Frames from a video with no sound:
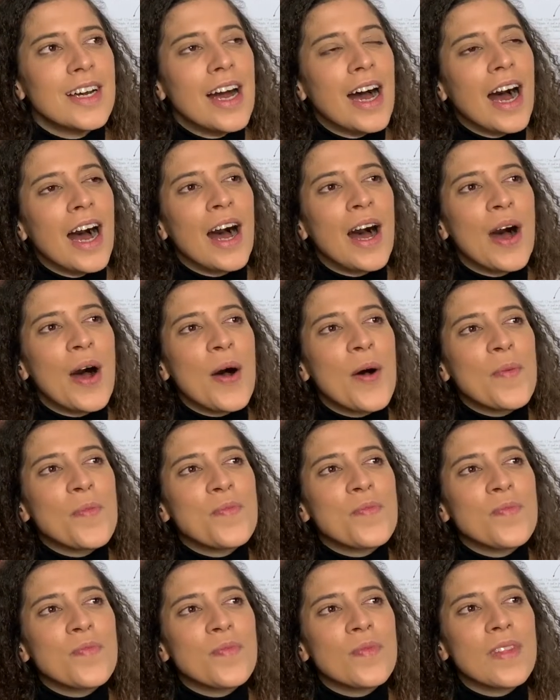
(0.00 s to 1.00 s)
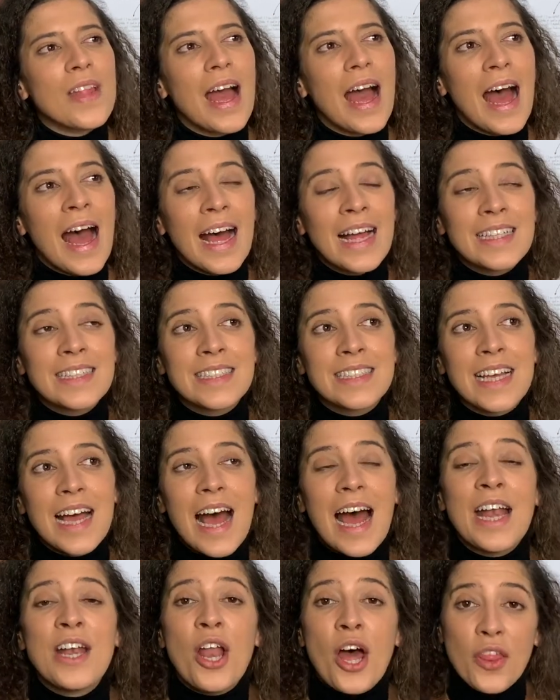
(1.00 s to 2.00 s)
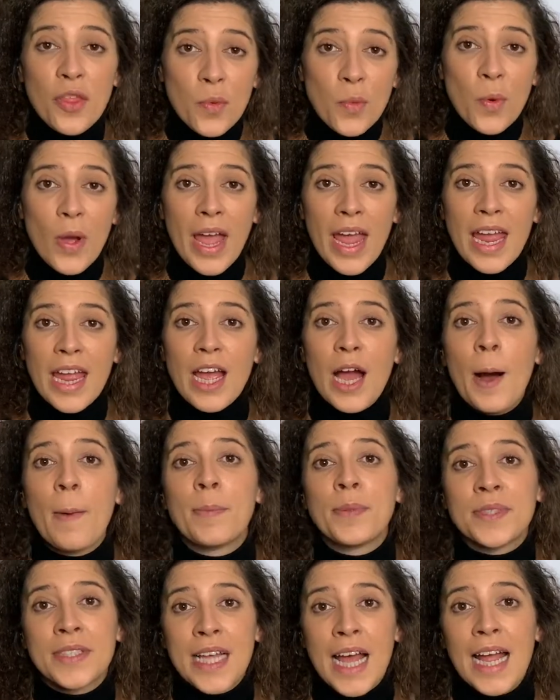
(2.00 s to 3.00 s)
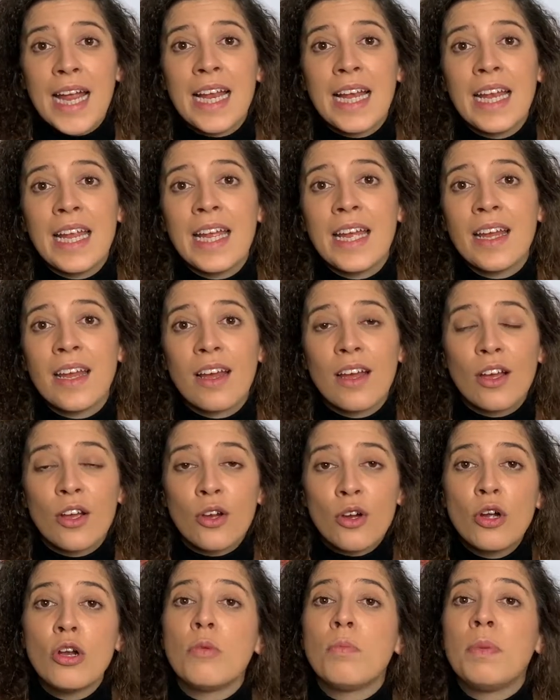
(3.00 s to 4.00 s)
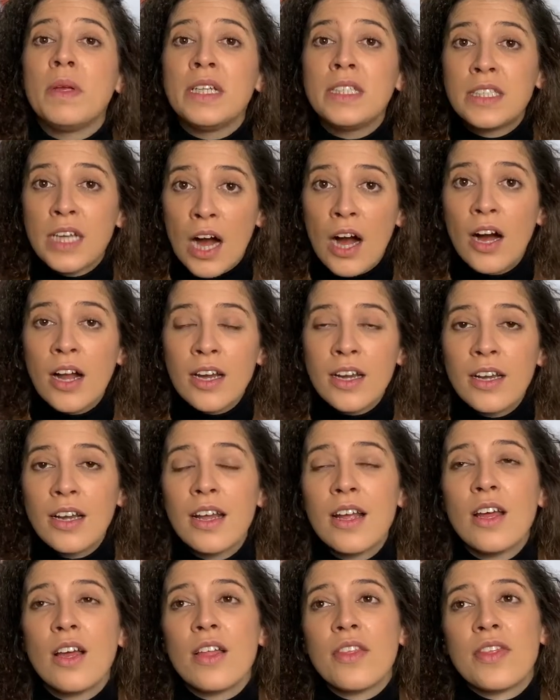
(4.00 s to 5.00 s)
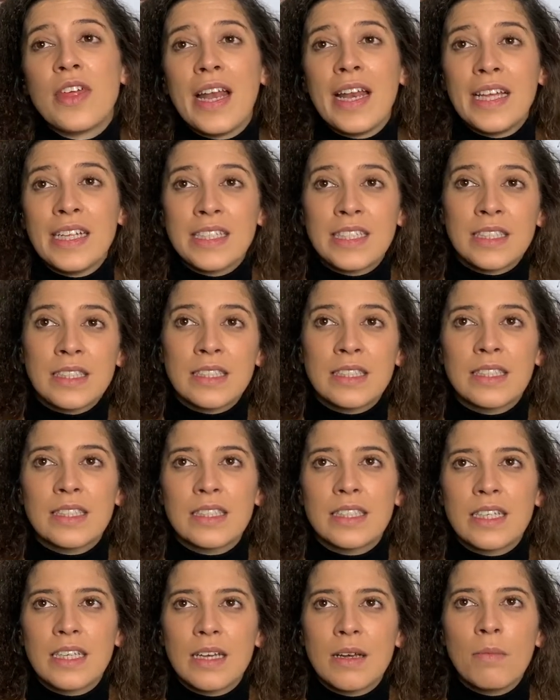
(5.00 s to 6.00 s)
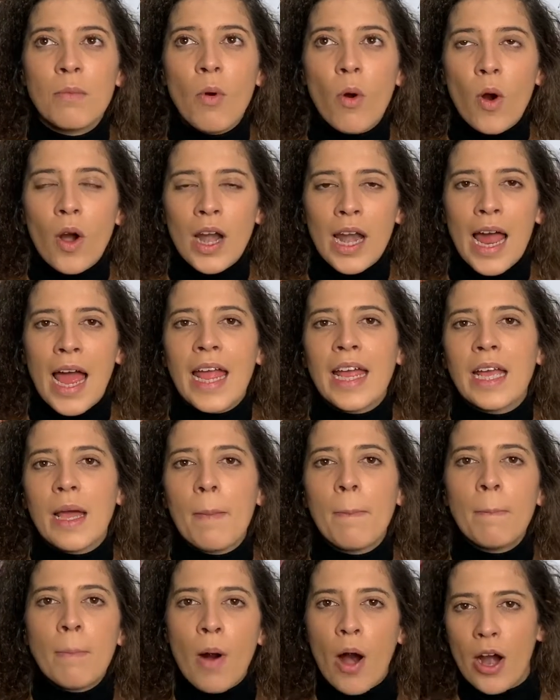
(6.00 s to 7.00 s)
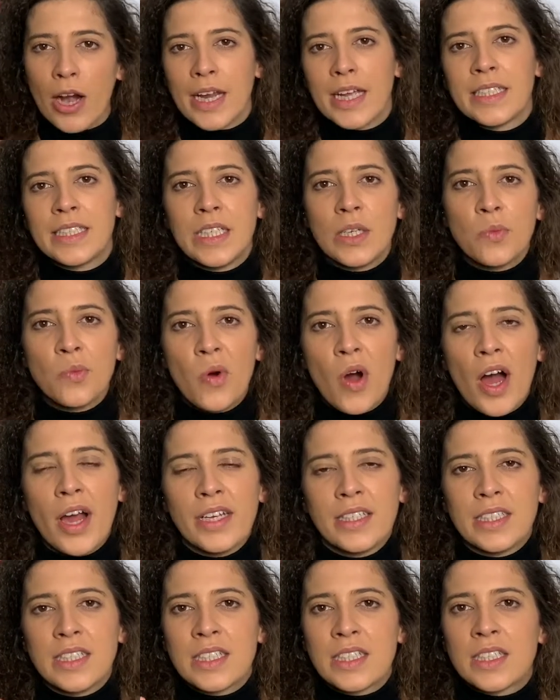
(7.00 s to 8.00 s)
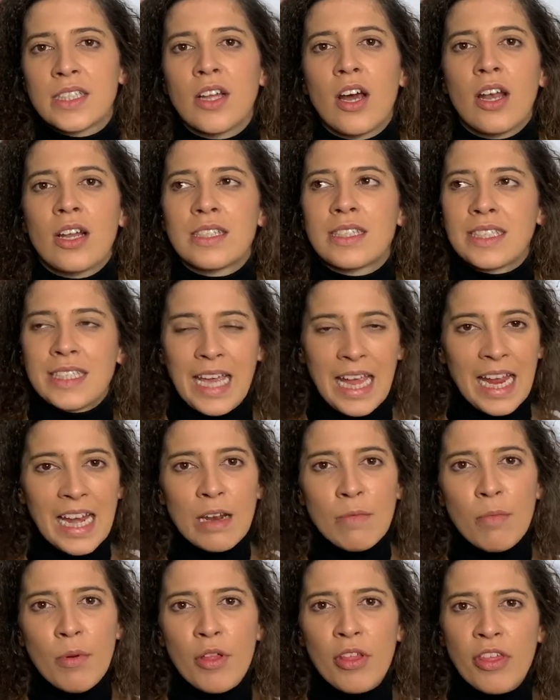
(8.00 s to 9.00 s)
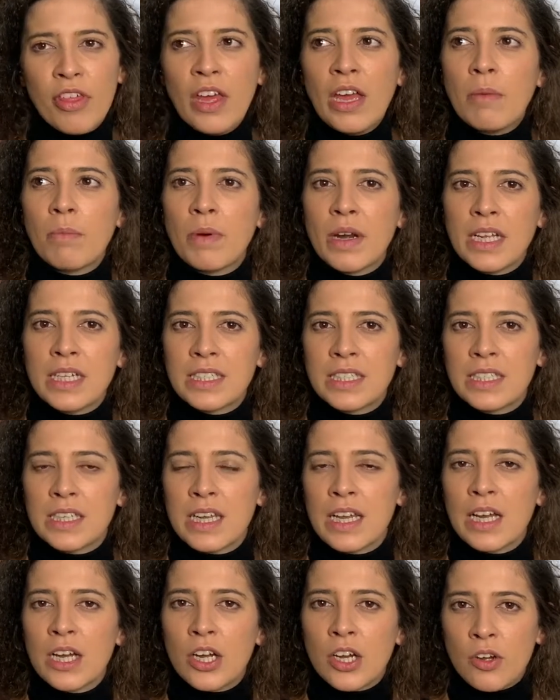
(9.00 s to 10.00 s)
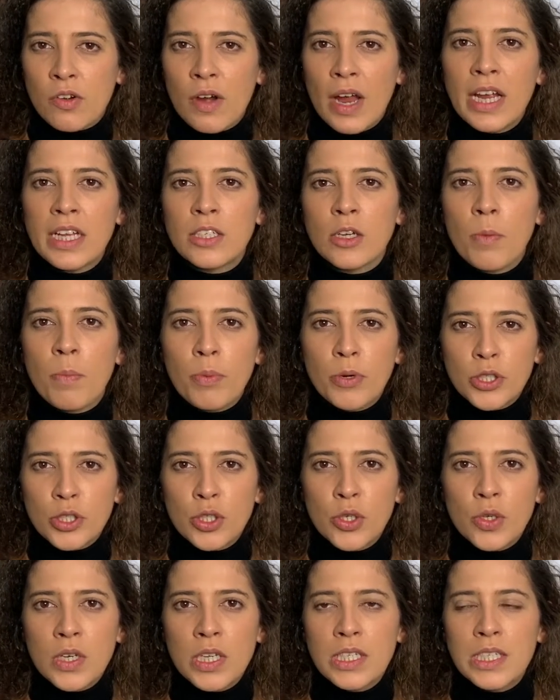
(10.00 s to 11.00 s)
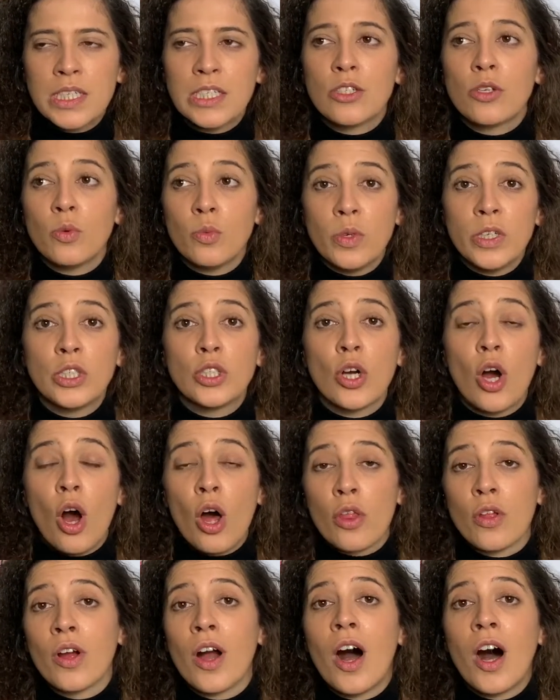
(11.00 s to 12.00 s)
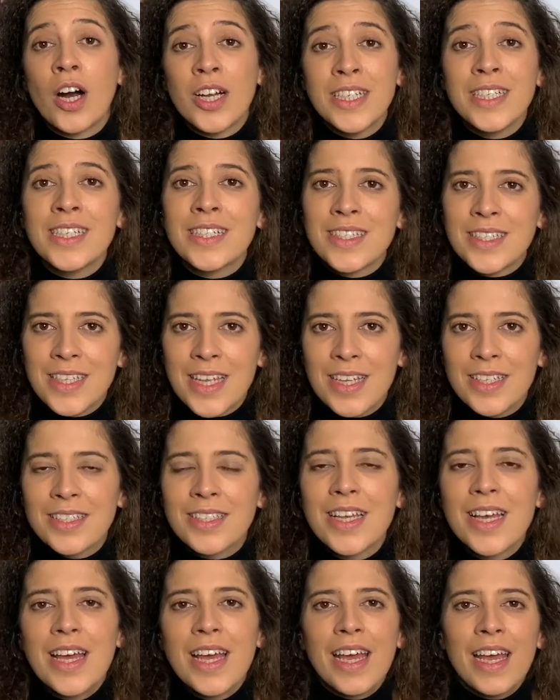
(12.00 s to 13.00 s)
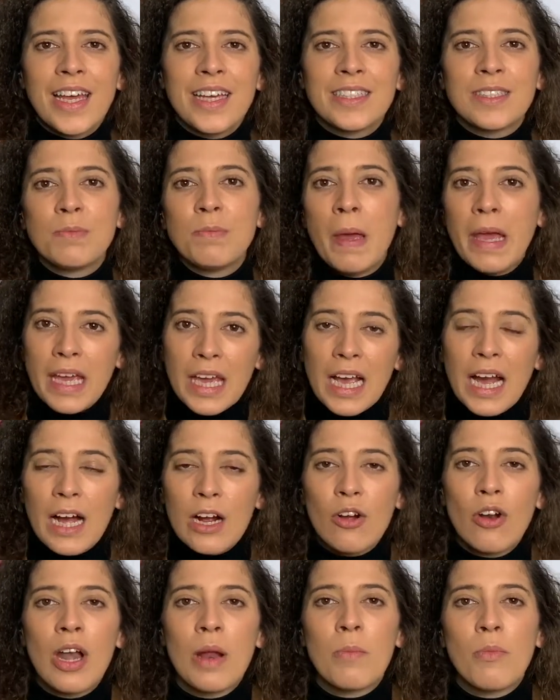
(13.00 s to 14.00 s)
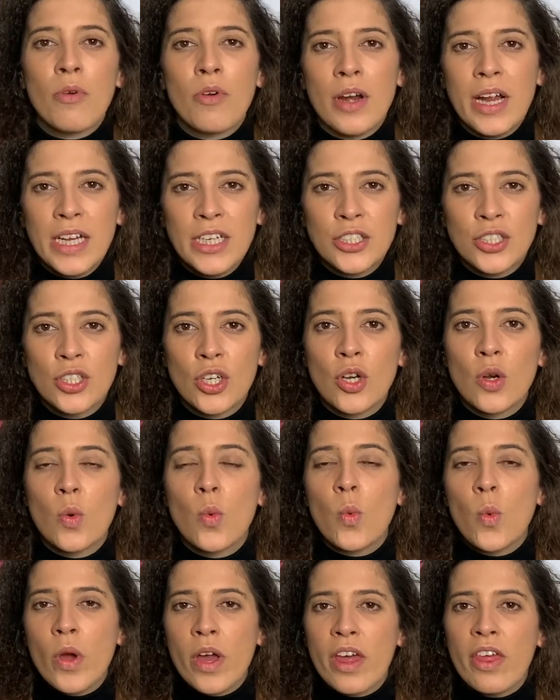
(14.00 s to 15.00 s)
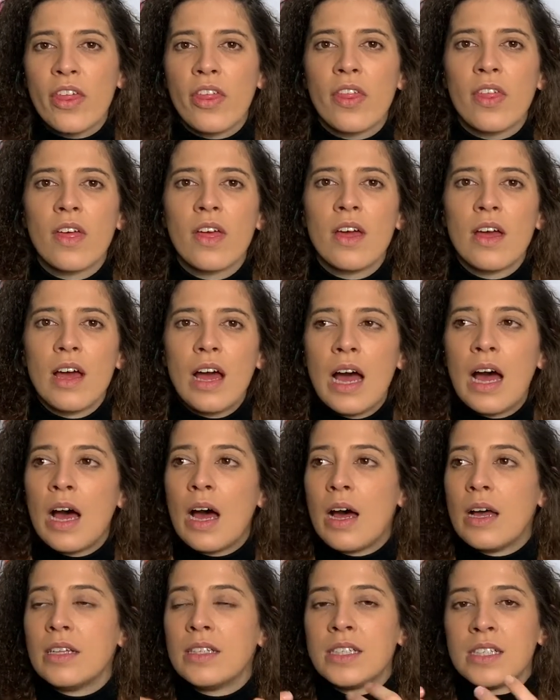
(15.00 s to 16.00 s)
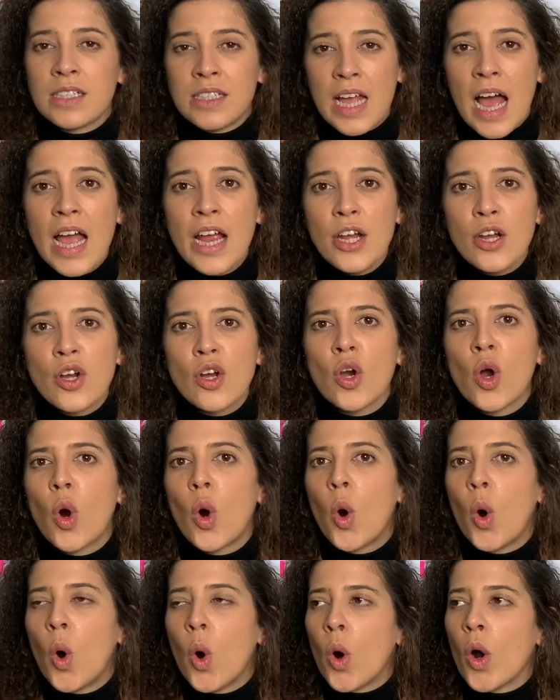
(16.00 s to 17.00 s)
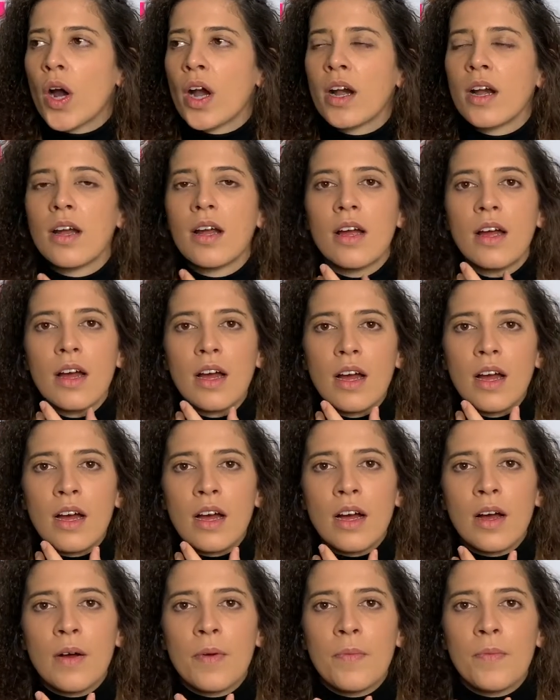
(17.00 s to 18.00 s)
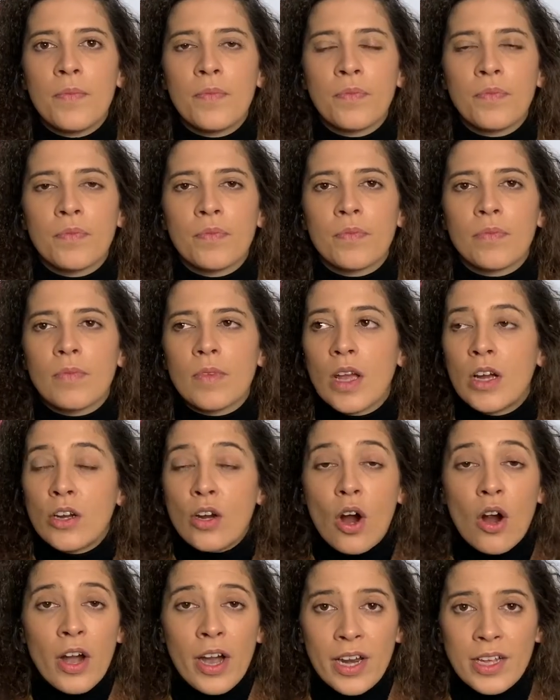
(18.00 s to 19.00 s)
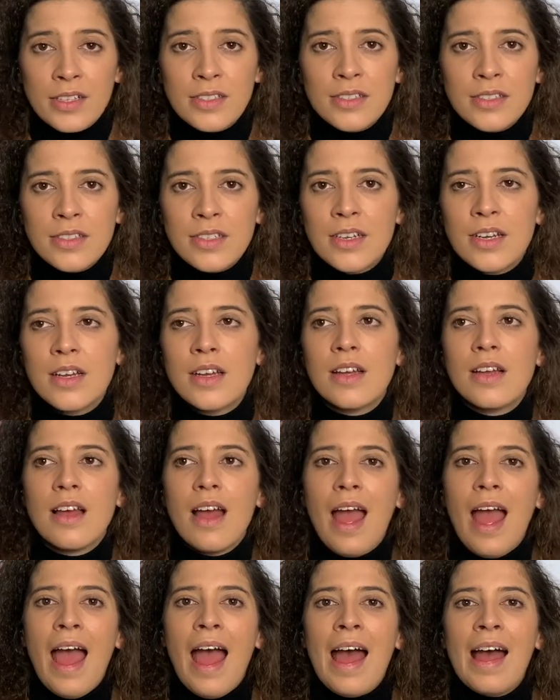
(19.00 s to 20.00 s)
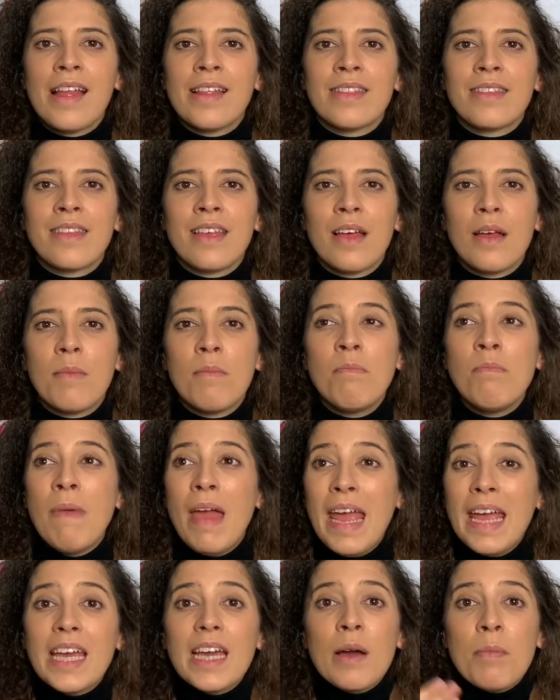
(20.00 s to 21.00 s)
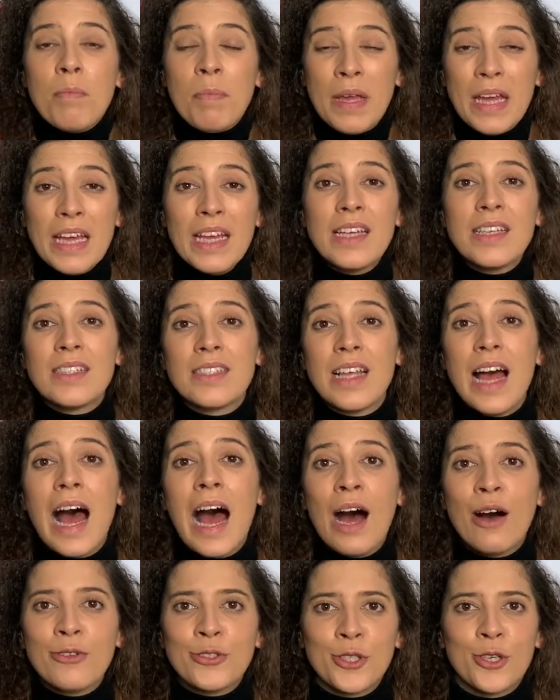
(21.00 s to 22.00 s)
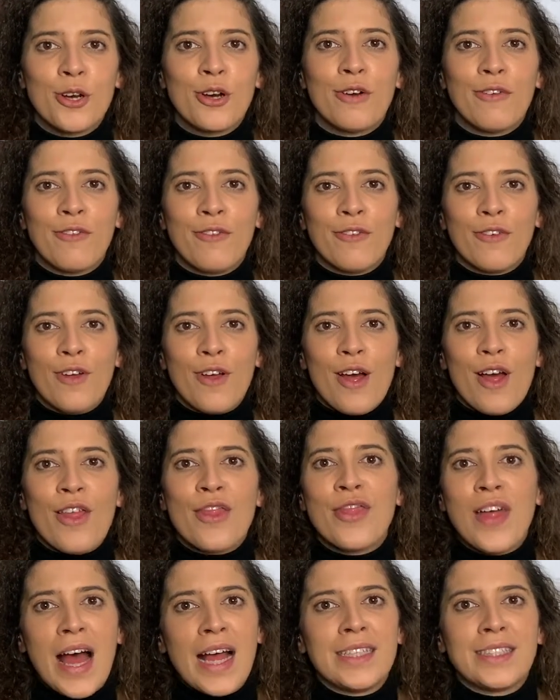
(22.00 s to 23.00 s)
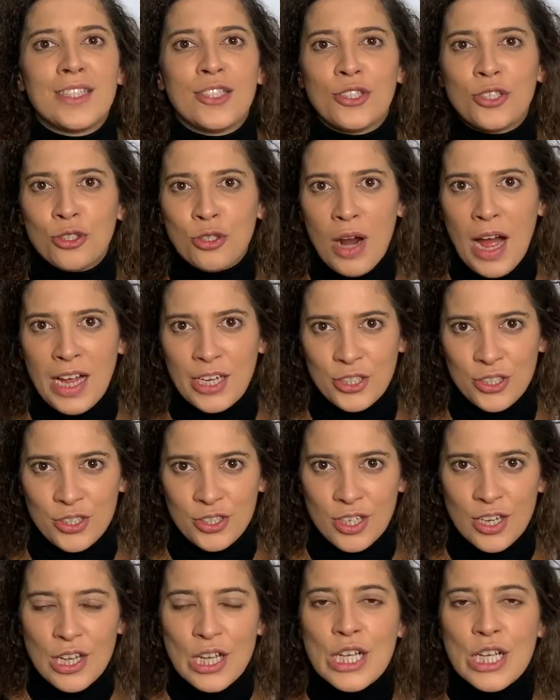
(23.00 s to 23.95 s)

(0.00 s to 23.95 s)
And another way upcycling could be done, that it's more like marketing wise, it's not a scalable thing, but it's a great opportunity to reach other audiences, is making a collaboration with a designer or an artist, and make a piece out of that trash.